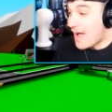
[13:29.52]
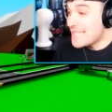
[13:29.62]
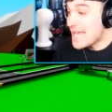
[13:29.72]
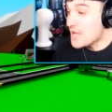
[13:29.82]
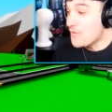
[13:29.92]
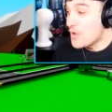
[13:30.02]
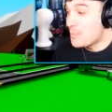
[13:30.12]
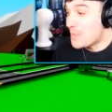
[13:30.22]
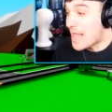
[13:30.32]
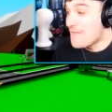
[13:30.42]
now take off
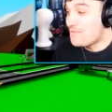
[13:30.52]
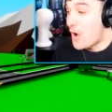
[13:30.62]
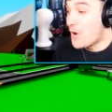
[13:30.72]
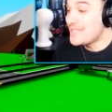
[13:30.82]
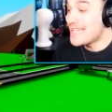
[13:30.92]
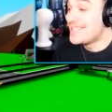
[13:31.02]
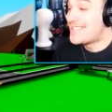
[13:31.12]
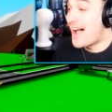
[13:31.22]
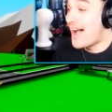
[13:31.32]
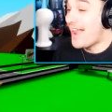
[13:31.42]
your blindfolds and
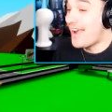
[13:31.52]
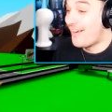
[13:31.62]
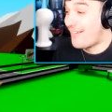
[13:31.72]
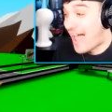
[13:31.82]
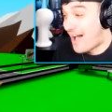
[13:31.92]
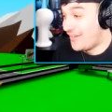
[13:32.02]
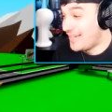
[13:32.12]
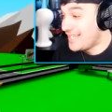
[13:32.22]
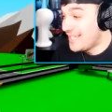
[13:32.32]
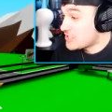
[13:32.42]
turn
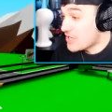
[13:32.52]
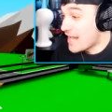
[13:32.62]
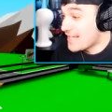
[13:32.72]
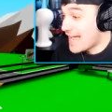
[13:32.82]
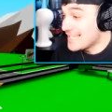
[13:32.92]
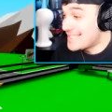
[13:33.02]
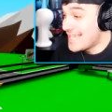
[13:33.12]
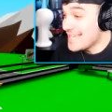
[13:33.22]
around. That's right, guys.